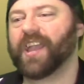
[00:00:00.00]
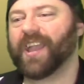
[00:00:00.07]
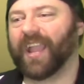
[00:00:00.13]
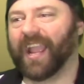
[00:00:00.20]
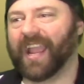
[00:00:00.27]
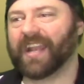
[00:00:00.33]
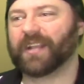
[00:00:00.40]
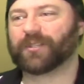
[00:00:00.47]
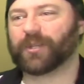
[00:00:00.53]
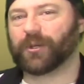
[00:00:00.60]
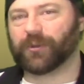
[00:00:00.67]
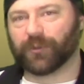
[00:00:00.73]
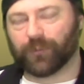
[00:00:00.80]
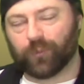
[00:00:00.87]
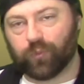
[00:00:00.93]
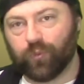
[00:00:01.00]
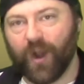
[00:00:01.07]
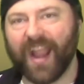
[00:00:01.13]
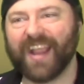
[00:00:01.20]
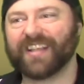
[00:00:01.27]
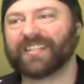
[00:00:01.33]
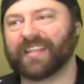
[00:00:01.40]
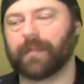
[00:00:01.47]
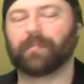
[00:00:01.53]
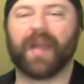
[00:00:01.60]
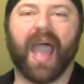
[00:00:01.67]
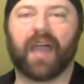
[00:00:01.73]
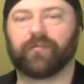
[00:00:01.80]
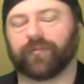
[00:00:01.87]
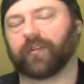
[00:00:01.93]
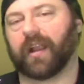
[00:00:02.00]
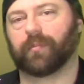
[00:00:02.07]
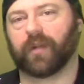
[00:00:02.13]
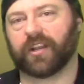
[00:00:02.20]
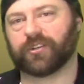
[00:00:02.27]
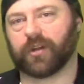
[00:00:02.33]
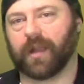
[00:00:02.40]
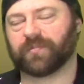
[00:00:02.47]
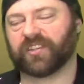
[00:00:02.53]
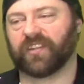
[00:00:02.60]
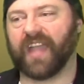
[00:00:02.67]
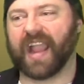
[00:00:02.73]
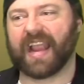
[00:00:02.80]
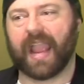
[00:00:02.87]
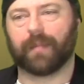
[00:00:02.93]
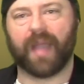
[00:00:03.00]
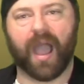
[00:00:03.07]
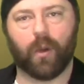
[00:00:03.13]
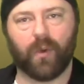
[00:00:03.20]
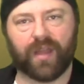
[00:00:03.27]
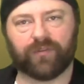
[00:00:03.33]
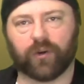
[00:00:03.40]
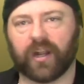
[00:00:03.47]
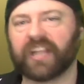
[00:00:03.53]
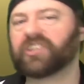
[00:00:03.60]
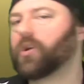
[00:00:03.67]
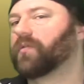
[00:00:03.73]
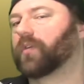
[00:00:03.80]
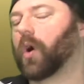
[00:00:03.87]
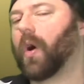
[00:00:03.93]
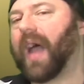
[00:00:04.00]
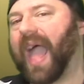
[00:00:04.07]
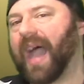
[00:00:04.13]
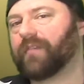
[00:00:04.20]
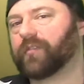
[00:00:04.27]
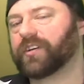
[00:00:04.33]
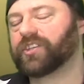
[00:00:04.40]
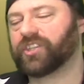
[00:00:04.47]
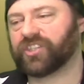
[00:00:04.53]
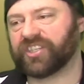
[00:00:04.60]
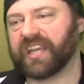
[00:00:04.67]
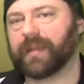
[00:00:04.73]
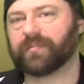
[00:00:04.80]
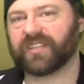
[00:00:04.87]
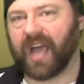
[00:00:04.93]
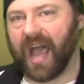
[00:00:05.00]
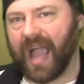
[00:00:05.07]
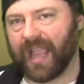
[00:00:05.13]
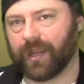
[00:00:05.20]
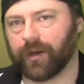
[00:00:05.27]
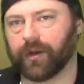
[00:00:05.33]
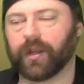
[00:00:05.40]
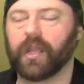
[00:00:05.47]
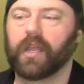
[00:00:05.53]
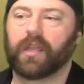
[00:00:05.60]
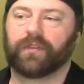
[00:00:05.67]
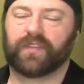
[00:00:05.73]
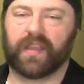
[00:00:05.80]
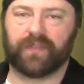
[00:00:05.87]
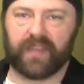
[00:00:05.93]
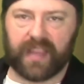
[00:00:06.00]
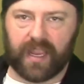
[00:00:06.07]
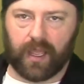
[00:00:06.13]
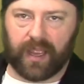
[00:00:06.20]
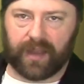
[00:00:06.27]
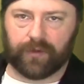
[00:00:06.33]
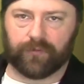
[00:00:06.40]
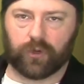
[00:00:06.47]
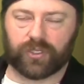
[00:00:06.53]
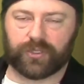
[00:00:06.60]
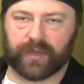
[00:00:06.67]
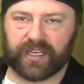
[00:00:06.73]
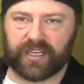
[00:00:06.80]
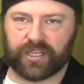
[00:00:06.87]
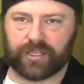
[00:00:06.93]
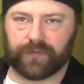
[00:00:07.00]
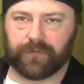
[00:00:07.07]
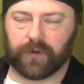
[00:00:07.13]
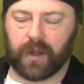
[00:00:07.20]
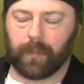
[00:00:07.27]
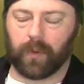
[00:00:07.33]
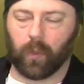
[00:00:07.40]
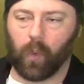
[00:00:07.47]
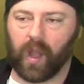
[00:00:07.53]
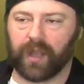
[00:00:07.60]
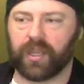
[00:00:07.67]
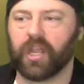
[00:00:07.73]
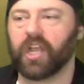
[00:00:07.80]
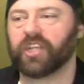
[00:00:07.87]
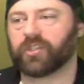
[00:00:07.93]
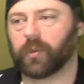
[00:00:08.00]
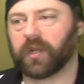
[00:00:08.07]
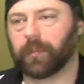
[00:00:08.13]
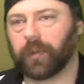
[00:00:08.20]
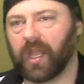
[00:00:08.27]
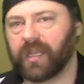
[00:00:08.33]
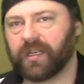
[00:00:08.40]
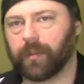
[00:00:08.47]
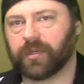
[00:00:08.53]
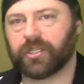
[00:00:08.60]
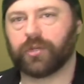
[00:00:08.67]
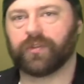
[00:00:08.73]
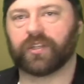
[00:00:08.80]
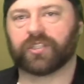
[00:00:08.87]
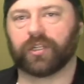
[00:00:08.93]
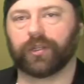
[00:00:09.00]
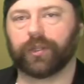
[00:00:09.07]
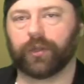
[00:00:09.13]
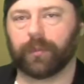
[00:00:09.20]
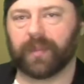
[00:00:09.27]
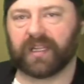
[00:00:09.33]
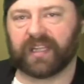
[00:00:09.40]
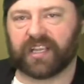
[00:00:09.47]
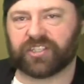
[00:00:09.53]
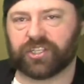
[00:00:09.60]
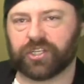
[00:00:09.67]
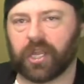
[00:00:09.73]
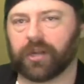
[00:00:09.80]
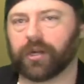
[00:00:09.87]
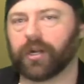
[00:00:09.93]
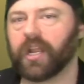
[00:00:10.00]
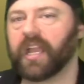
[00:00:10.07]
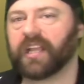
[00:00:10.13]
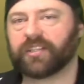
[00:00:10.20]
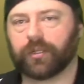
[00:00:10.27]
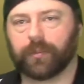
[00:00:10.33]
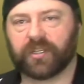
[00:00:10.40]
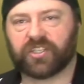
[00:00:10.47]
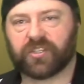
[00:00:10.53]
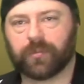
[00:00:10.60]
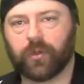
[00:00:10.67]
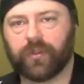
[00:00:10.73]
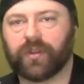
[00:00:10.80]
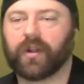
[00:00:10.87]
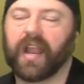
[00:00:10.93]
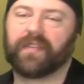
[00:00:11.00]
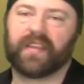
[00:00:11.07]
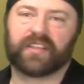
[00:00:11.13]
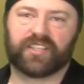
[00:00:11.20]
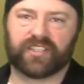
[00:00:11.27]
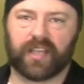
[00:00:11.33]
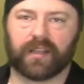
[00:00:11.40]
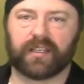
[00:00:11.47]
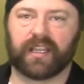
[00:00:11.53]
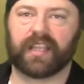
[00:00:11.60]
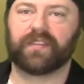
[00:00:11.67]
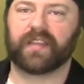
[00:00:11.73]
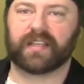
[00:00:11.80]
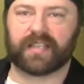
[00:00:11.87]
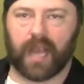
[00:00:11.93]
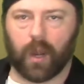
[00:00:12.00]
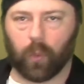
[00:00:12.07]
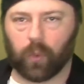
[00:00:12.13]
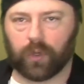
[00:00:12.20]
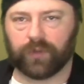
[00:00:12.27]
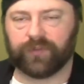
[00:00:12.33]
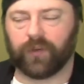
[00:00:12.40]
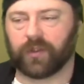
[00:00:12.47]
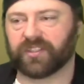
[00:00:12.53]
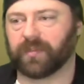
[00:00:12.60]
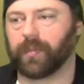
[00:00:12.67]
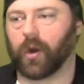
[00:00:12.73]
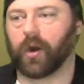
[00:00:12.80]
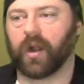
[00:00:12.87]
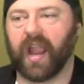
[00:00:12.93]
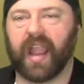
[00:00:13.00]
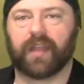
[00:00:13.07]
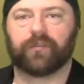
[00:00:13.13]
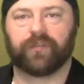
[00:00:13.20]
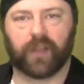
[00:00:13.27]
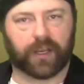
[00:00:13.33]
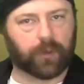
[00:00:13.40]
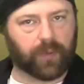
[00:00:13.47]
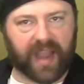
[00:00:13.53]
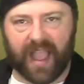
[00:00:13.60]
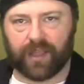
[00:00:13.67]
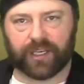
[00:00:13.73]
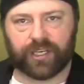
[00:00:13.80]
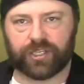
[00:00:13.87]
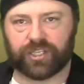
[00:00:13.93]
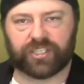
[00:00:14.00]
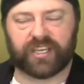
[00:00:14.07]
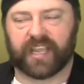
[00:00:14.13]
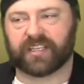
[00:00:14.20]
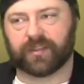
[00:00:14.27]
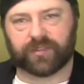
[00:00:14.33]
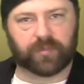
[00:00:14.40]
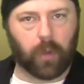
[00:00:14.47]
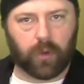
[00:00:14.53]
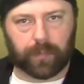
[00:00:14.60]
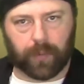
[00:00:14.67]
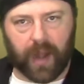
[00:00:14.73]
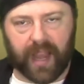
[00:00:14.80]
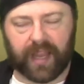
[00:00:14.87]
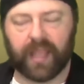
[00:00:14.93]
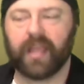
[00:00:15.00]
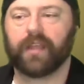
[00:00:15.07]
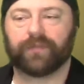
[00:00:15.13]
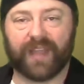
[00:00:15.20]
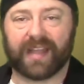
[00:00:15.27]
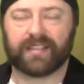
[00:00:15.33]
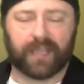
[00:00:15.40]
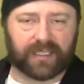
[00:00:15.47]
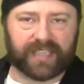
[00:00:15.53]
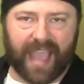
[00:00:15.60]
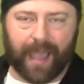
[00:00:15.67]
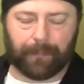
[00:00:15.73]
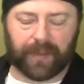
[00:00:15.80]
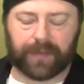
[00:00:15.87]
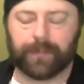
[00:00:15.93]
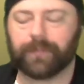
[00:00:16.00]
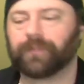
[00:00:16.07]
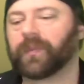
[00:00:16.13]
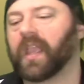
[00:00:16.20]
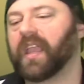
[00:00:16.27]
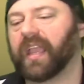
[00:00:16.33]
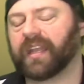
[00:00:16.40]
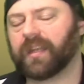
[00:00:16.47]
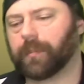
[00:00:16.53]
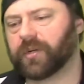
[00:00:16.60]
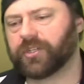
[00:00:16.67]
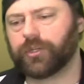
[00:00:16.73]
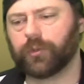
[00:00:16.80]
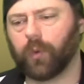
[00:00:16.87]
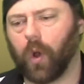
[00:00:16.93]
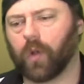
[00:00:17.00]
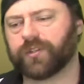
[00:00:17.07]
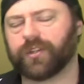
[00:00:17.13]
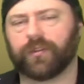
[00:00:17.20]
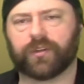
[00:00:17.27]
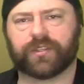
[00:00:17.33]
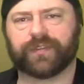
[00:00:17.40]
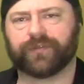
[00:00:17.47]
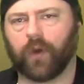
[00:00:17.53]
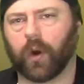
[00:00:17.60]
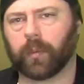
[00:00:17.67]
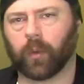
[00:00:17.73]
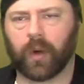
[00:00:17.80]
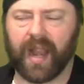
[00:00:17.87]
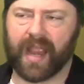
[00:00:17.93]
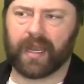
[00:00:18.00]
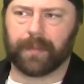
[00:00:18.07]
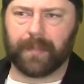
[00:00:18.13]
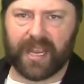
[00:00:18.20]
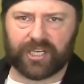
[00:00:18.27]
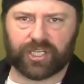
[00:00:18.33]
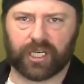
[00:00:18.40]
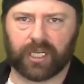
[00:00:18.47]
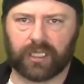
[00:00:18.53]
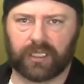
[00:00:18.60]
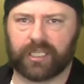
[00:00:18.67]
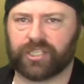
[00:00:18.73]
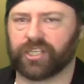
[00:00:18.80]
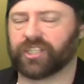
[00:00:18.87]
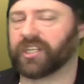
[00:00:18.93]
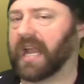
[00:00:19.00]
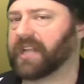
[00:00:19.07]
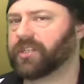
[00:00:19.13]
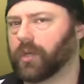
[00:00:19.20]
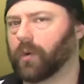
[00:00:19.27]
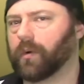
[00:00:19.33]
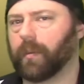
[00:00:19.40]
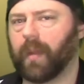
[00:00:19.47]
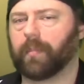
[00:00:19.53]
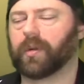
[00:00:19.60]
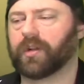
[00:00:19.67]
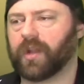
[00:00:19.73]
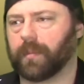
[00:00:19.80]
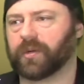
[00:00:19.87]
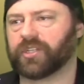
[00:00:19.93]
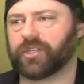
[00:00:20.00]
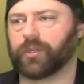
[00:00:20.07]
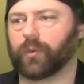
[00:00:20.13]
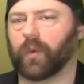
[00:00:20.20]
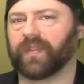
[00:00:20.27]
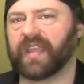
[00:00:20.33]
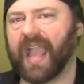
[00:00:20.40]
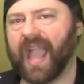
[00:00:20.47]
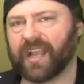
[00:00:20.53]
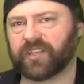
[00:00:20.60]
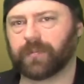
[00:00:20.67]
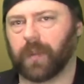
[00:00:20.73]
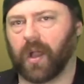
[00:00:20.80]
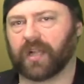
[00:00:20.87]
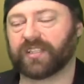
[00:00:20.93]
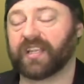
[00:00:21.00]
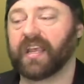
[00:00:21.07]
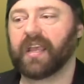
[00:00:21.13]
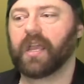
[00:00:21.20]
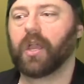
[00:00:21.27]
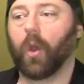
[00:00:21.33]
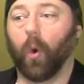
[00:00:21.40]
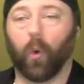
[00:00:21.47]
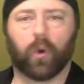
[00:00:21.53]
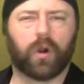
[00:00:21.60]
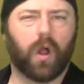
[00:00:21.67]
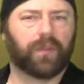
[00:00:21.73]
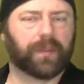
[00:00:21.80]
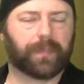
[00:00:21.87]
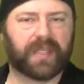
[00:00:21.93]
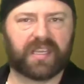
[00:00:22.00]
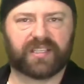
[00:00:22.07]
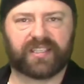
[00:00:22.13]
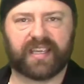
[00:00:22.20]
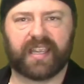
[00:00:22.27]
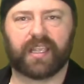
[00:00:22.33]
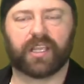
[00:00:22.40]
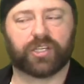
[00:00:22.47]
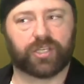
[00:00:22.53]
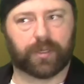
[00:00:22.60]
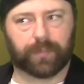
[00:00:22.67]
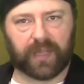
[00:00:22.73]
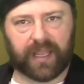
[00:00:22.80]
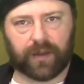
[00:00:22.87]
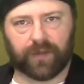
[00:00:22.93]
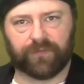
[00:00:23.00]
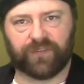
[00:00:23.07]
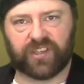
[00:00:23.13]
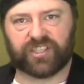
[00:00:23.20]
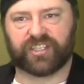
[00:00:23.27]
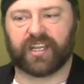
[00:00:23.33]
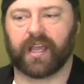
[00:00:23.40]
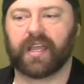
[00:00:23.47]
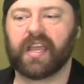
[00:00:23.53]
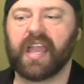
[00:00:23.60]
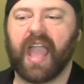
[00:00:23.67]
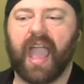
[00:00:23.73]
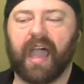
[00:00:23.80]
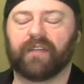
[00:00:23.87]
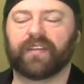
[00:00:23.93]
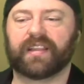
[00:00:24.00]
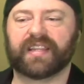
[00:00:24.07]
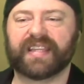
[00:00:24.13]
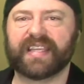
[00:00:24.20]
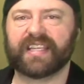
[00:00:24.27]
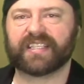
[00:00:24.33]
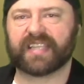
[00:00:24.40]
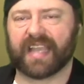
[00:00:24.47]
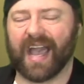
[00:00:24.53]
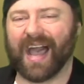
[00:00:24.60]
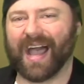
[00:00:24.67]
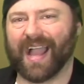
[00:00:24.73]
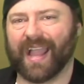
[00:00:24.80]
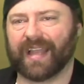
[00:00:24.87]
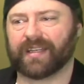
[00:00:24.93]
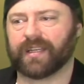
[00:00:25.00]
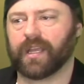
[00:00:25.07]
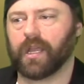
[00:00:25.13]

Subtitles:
It is crazy bad frame rate drops in that game. However, its overall average seems higher than the Anniversary Edition for number 1. So when you're playing number 2, there's a little bit less judder, it's a little bit smoother, and then suddenly the entire world falls apart and fucking Reality just takes a smoke break. That does happen. In number 2, also, there's far more animation glitches, and I don't remember number 2 on the Xbox or on the PC, because you could play it on Vista, having these kind